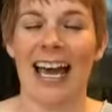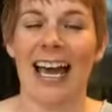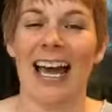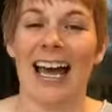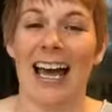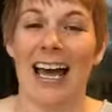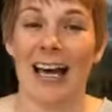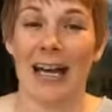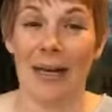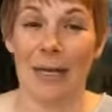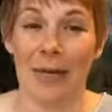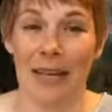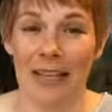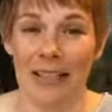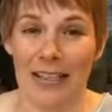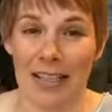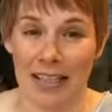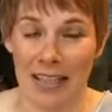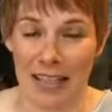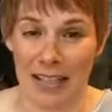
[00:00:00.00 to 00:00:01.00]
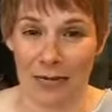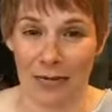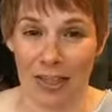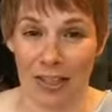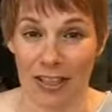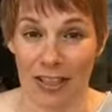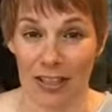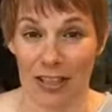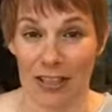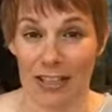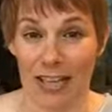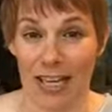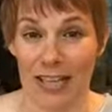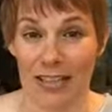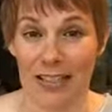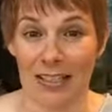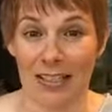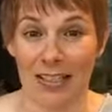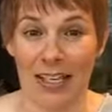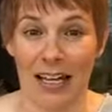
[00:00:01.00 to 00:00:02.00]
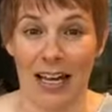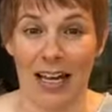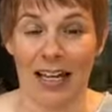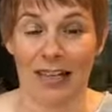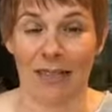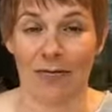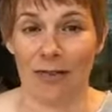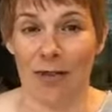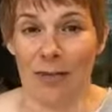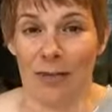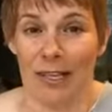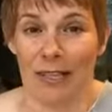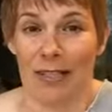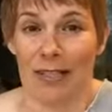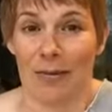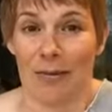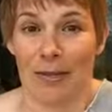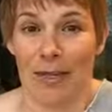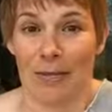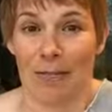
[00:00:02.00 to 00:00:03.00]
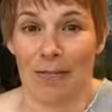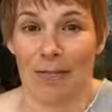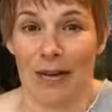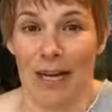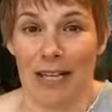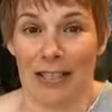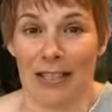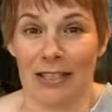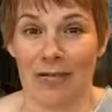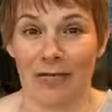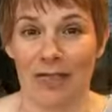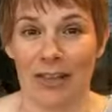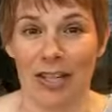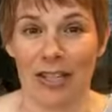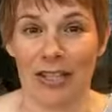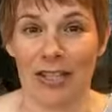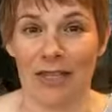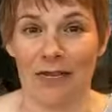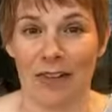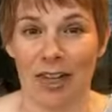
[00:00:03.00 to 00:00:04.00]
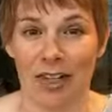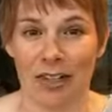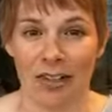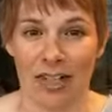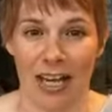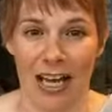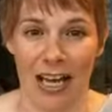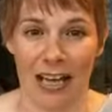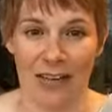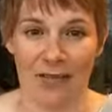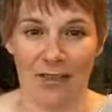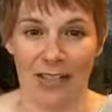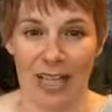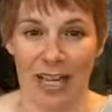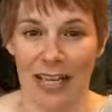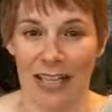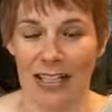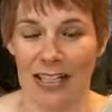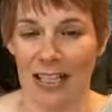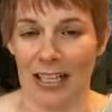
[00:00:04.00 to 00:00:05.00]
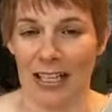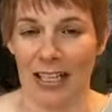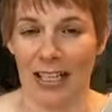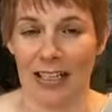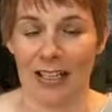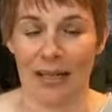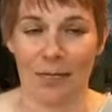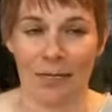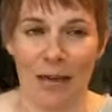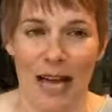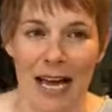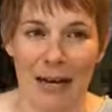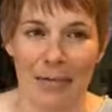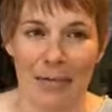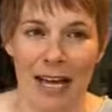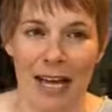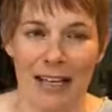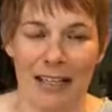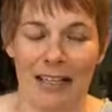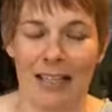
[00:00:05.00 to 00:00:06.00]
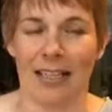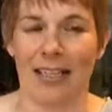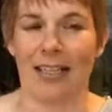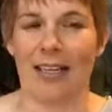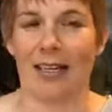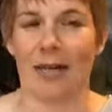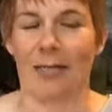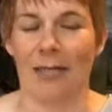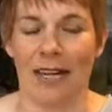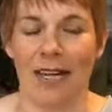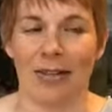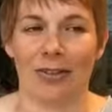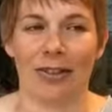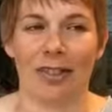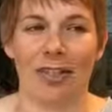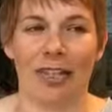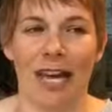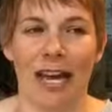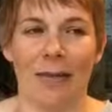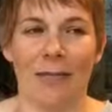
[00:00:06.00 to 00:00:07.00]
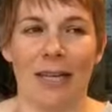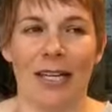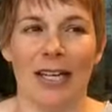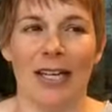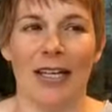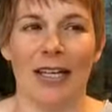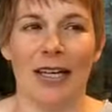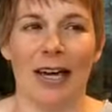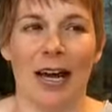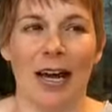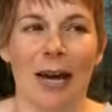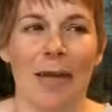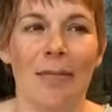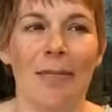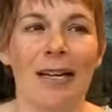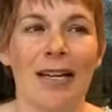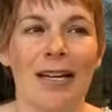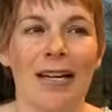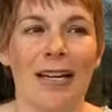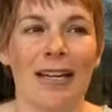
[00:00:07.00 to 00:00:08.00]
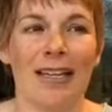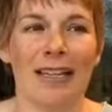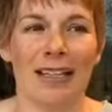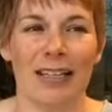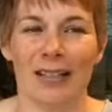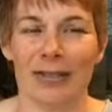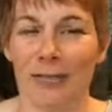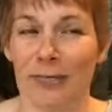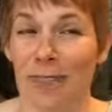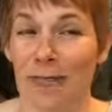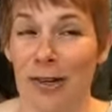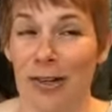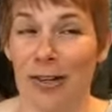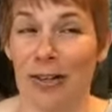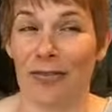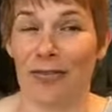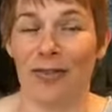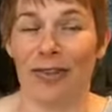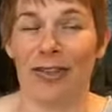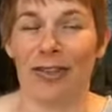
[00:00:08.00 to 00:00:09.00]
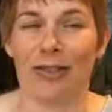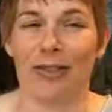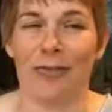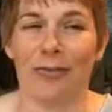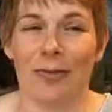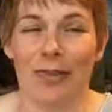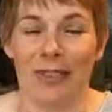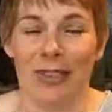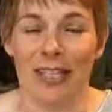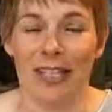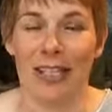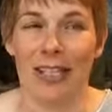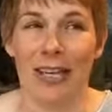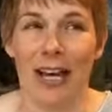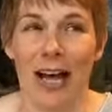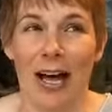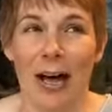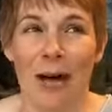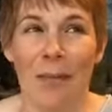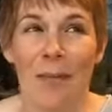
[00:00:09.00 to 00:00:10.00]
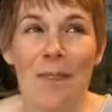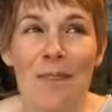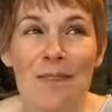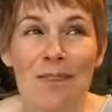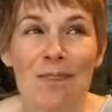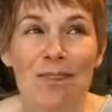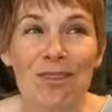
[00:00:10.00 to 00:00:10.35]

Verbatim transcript: um, I think anyone can attest that we make some of the best friends of our lives hiking and backpacking and mountain climbing. Um, it's wonderful. You really um,